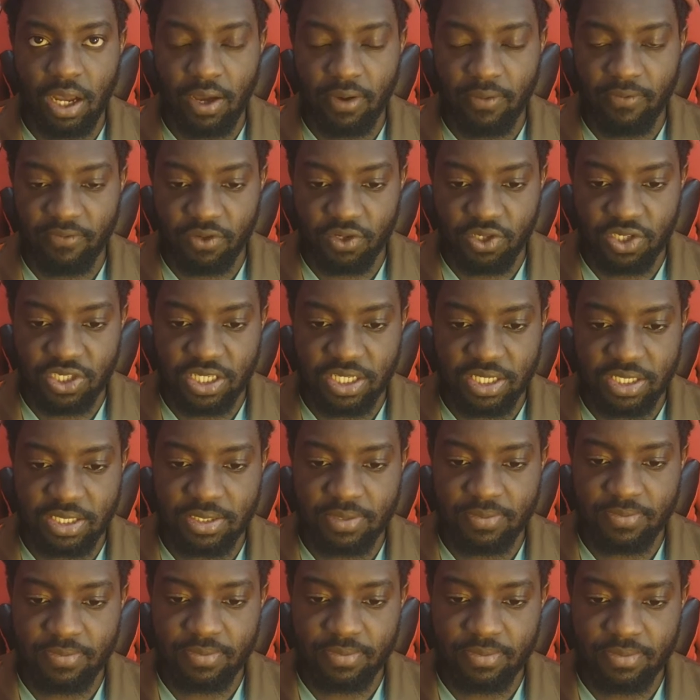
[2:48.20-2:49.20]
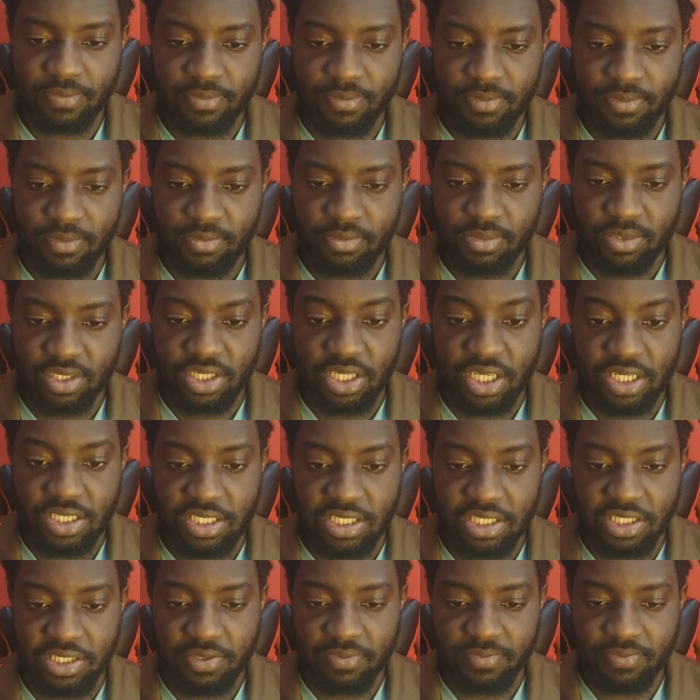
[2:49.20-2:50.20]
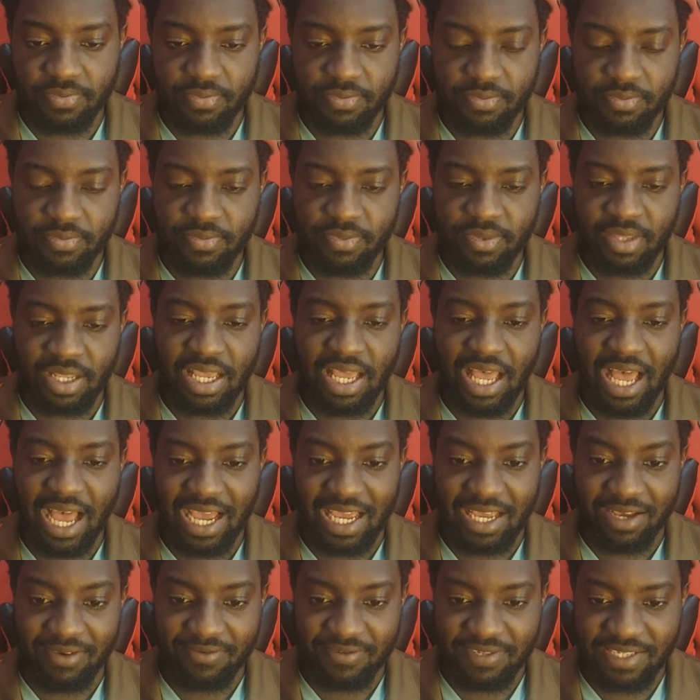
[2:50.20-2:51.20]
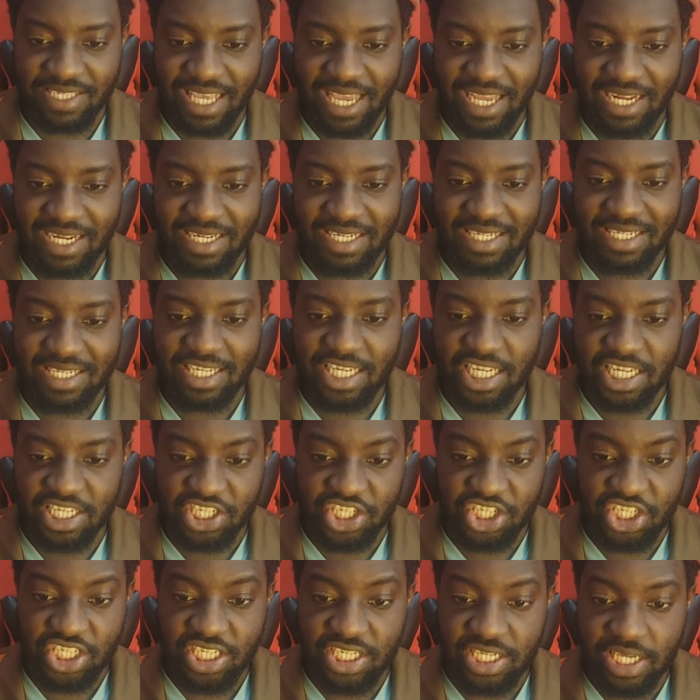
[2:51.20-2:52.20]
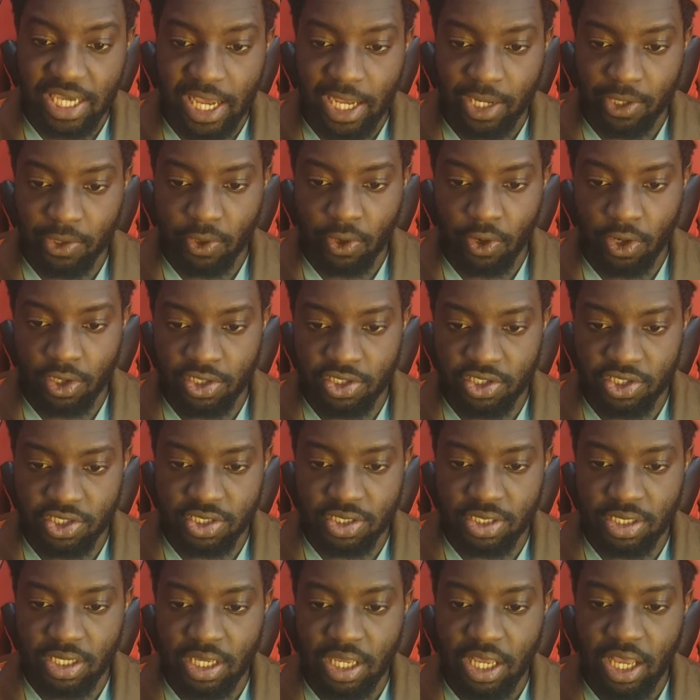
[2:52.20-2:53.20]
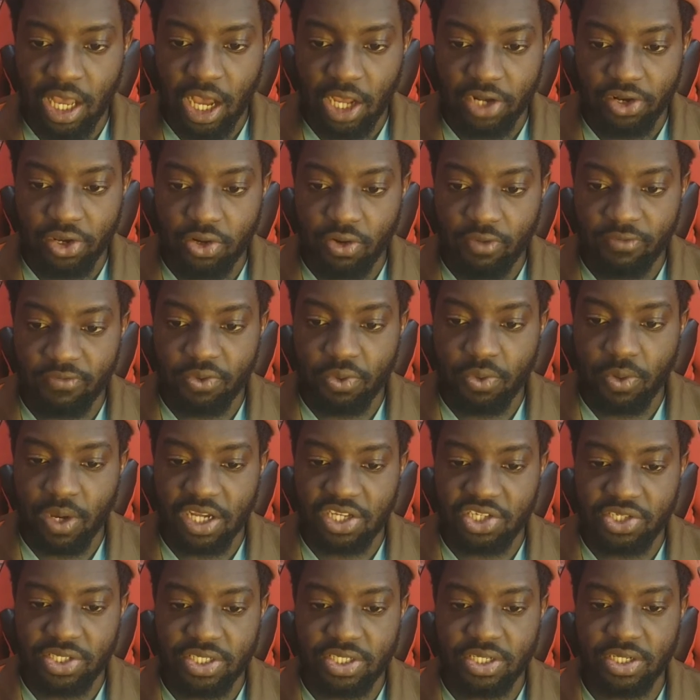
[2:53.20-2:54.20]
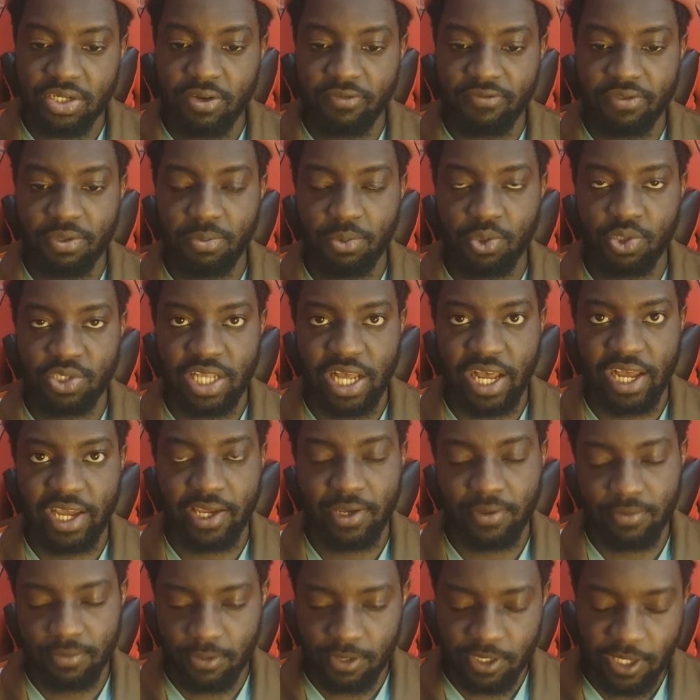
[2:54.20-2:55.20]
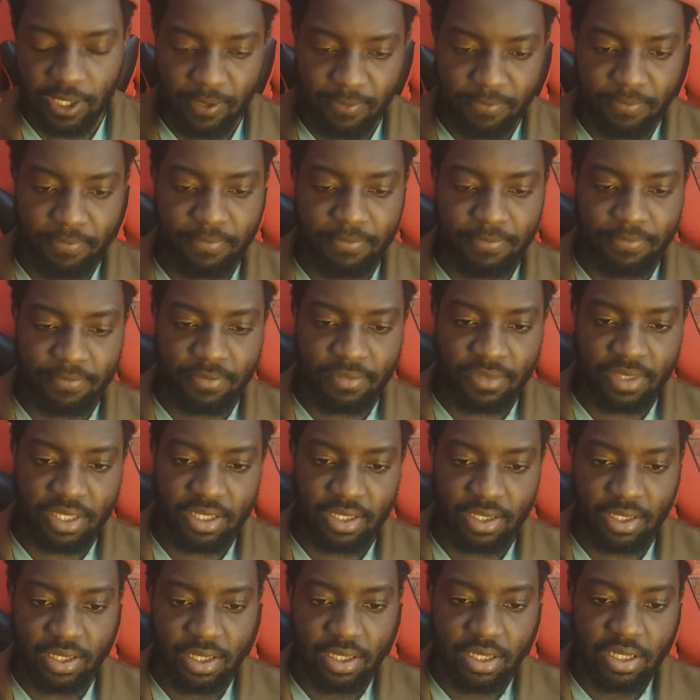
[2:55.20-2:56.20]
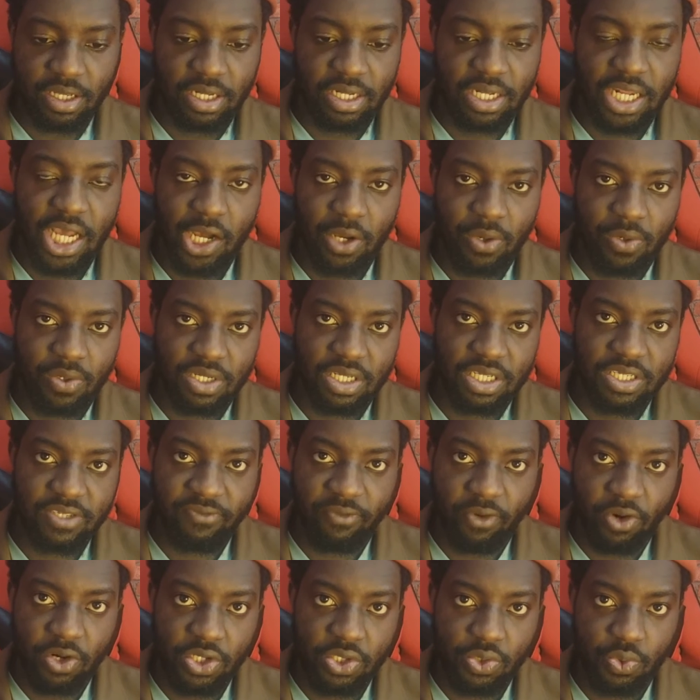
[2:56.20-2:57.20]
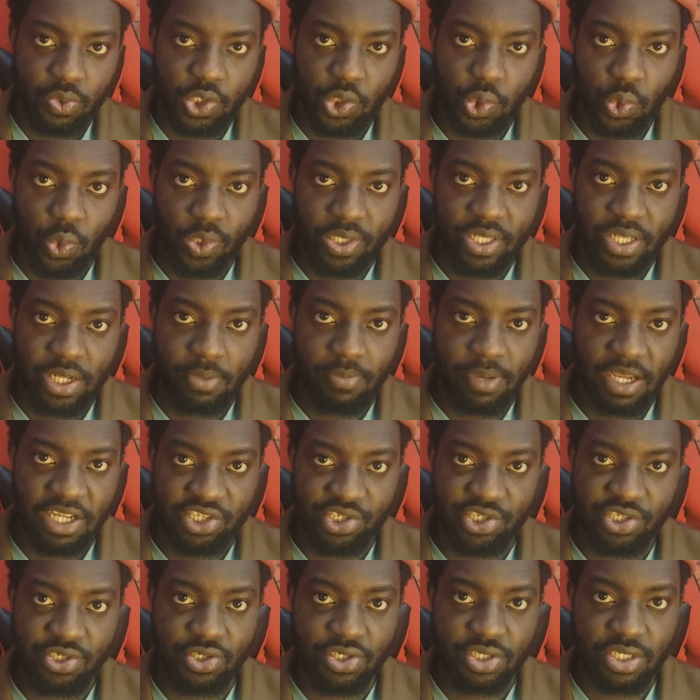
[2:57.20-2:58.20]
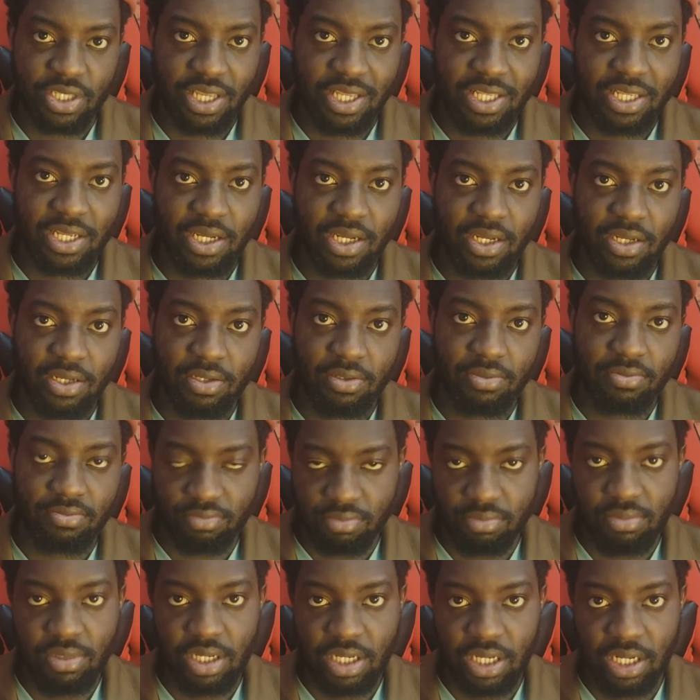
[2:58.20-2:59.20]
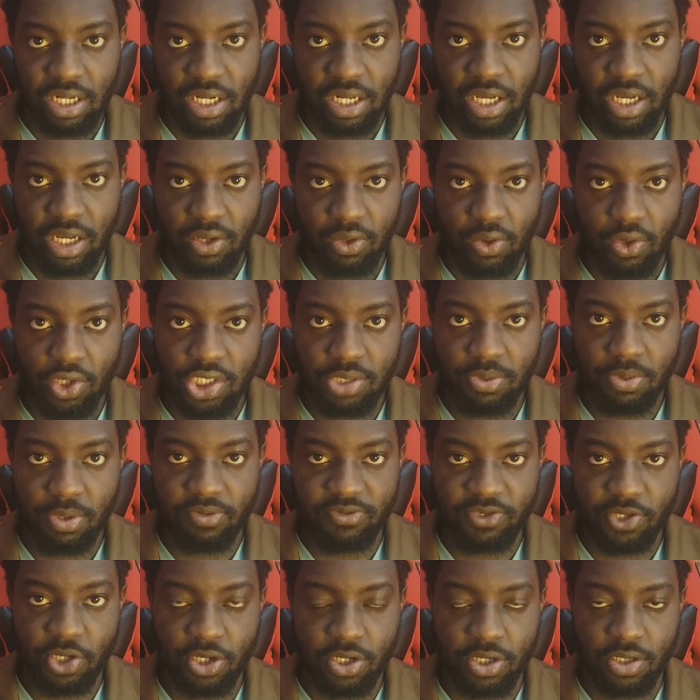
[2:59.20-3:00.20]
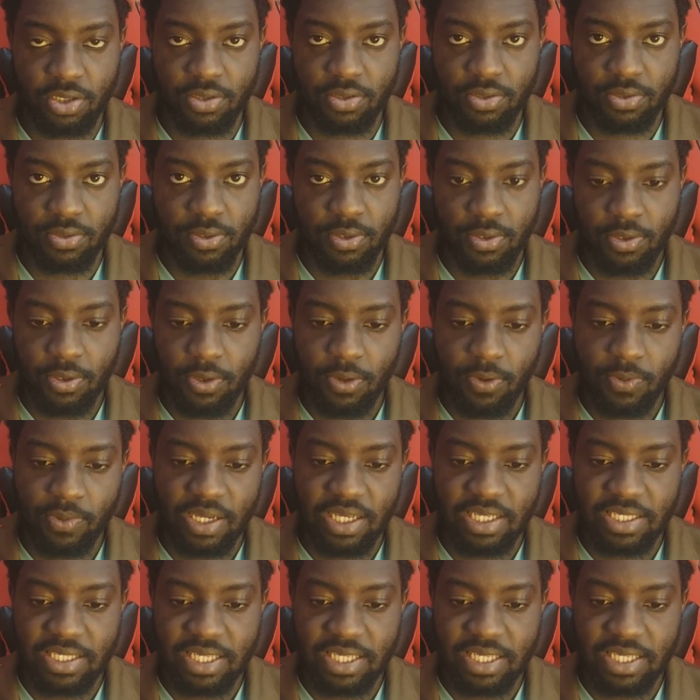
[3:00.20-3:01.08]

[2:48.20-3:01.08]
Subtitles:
verse 6, it says this: I have said, ye are gods, and all of you are children of the Most High. Okay? Now, this verse was quoted by Jesus later in the Gospel of John, where he